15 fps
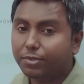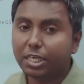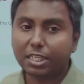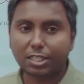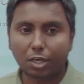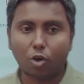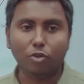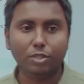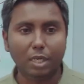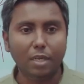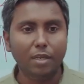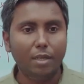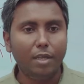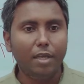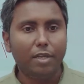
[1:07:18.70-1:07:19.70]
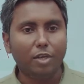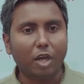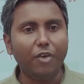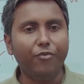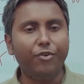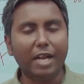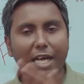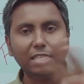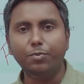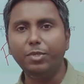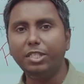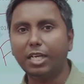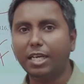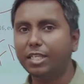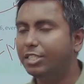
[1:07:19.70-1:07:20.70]
GST Council. Now, if Finance
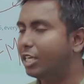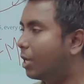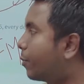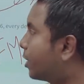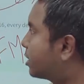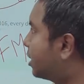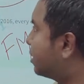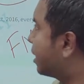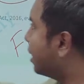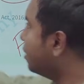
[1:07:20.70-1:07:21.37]
Minister is chairperson, then